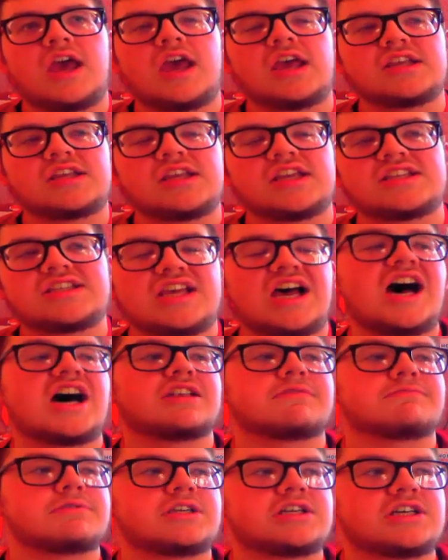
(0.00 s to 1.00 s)
It's
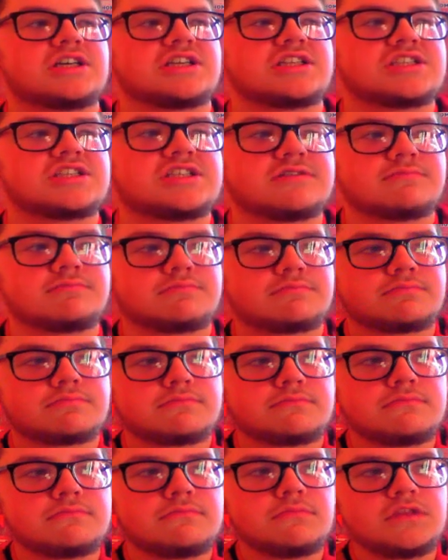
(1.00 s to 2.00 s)
hard because
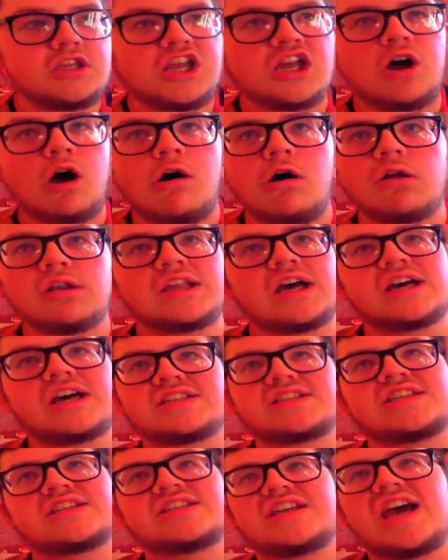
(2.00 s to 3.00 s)
all
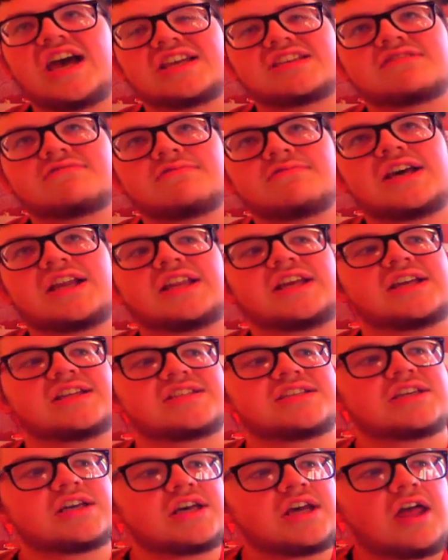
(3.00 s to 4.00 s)
I suggest really
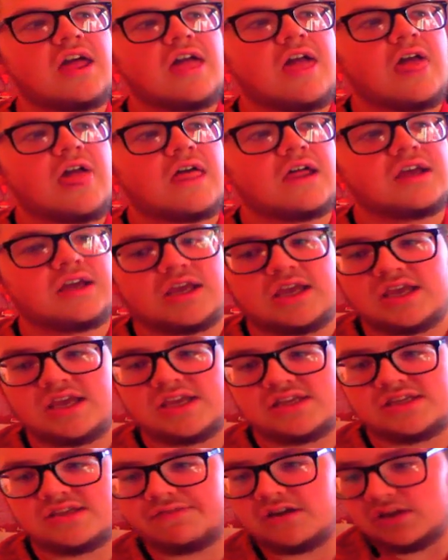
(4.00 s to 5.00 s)
is
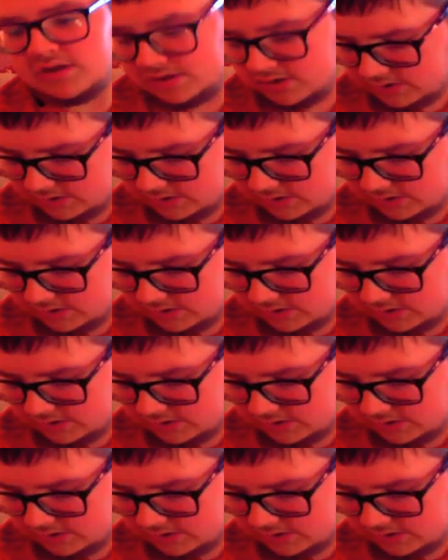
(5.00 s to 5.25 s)
if you're